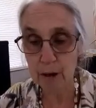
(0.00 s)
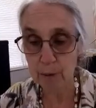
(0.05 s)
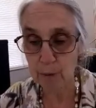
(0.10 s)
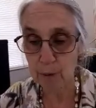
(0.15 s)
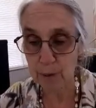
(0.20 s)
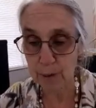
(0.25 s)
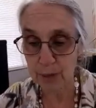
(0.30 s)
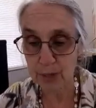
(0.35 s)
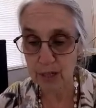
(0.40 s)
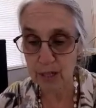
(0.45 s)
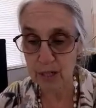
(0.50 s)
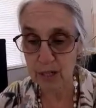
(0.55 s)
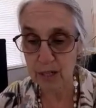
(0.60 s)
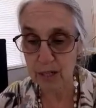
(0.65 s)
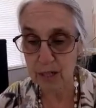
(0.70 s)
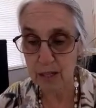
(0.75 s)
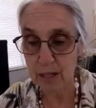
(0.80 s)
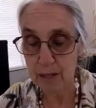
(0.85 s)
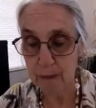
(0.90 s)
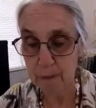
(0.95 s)
roster
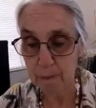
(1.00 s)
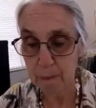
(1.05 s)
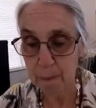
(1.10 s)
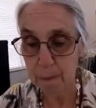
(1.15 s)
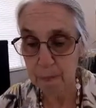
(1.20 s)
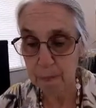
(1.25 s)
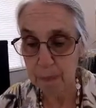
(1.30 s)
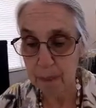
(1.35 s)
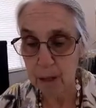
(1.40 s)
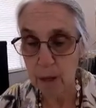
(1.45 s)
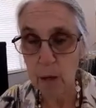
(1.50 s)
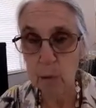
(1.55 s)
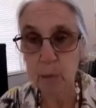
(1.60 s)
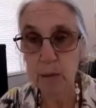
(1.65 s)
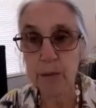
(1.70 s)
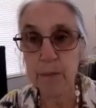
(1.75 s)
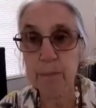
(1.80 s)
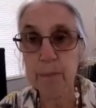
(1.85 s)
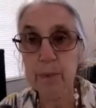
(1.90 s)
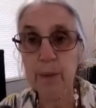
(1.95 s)

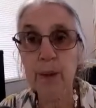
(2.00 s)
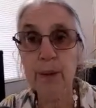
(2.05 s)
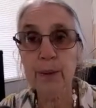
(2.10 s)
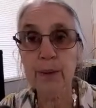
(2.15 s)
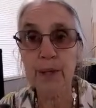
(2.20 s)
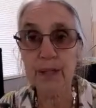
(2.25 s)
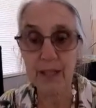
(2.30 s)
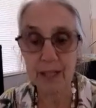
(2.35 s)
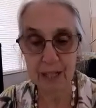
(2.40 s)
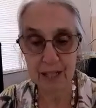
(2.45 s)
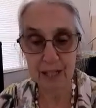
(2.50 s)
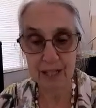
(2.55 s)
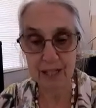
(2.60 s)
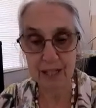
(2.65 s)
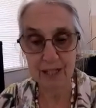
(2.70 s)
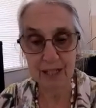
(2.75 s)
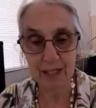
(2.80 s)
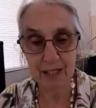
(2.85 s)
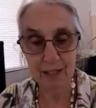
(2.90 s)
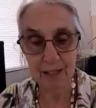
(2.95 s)
was brokenness.